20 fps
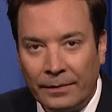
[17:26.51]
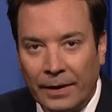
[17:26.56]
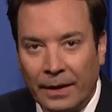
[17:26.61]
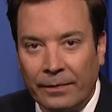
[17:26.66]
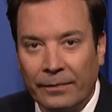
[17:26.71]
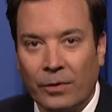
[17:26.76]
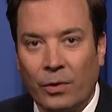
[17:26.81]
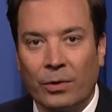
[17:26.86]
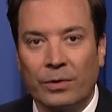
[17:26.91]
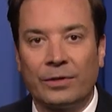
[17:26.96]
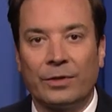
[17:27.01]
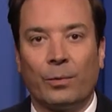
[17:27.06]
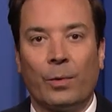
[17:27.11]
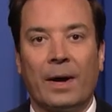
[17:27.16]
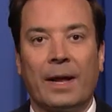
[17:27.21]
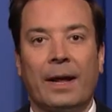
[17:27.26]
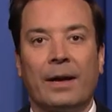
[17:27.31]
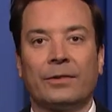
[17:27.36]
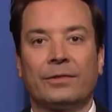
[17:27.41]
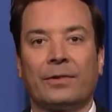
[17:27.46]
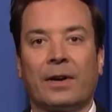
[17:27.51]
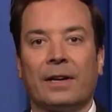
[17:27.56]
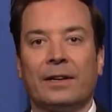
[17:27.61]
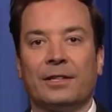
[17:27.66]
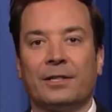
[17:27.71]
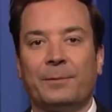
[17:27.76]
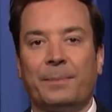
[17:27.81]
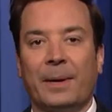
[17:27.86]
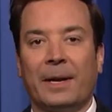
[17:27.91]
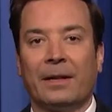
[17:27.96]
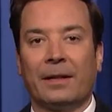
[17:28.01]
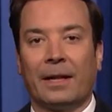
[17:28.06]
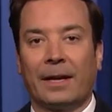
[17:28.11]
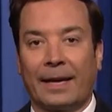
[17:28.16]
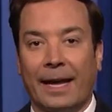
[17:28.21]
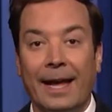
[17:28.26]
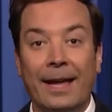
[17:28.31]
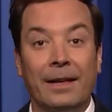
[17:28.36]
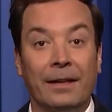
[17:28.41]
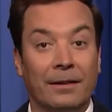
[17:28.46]
And of course, the White House tried to spin it like,
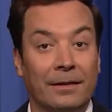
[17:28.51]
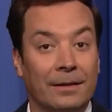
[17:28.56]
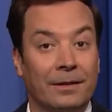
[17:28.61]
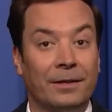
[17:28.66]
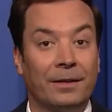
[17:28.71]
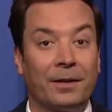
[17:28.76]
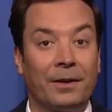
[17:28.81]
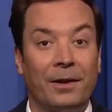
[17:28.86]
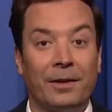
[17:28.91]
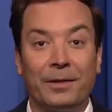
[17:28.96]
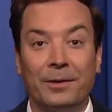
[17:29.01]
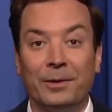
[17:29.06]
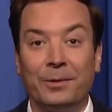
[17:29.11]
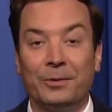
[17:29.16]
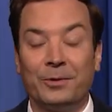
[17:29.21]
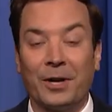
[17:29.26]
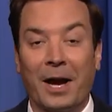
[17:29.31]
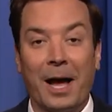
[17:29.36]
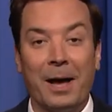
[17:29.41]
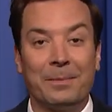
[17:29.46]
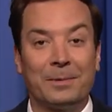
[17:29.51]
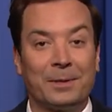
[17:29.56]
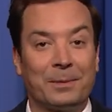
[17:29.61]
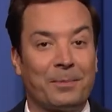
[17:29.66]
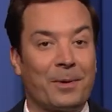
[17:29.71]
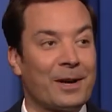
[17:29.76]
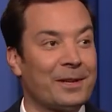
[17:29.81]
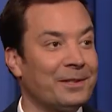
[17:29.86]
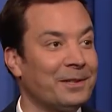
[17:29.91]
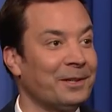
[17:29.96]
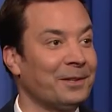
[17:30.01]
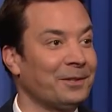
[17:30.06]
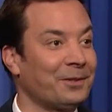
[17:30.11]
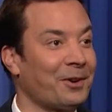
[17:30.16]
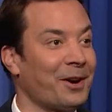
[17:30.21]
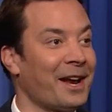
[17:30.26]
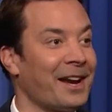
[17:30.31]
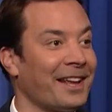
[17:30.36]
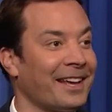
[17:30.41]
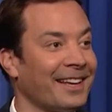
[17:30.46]
hey, look at all the new jobs the president is
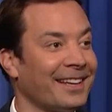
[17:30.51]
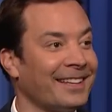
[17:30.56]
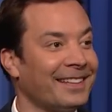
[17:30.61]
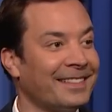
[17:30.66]
creating.